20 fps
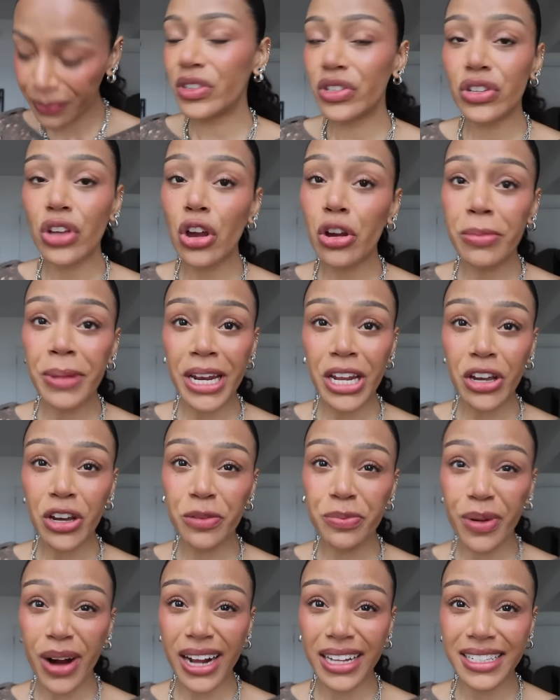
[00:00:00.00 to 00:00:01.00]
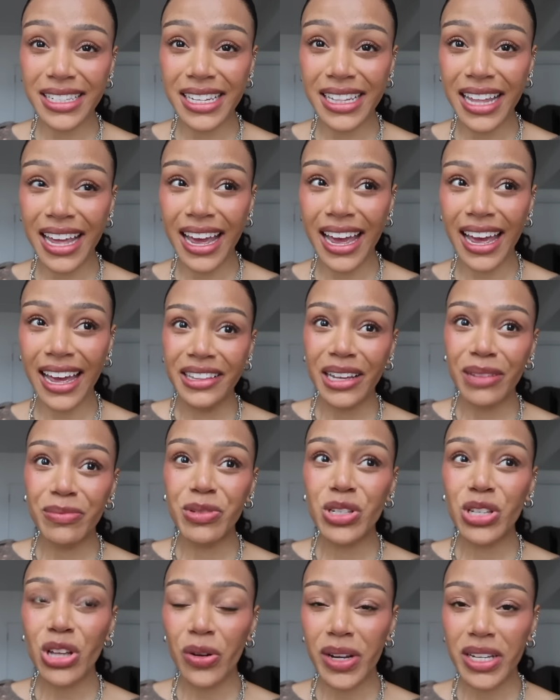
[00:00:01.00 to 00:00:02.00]
So many good brands in there that I'm
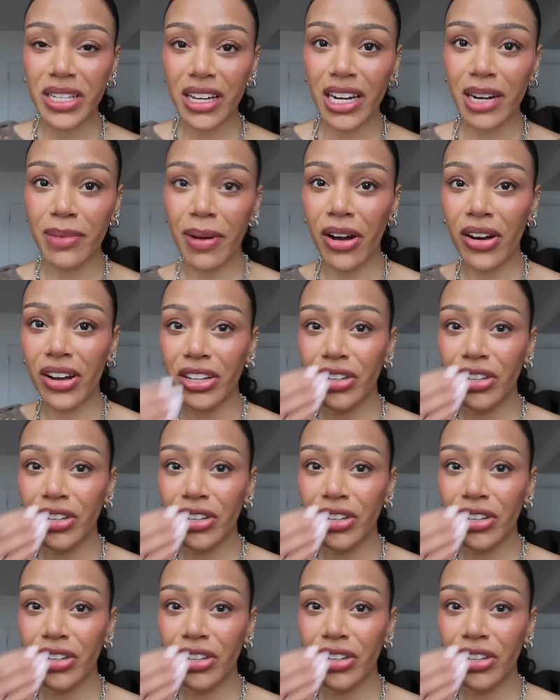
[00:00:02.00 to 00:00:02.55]
so excited about.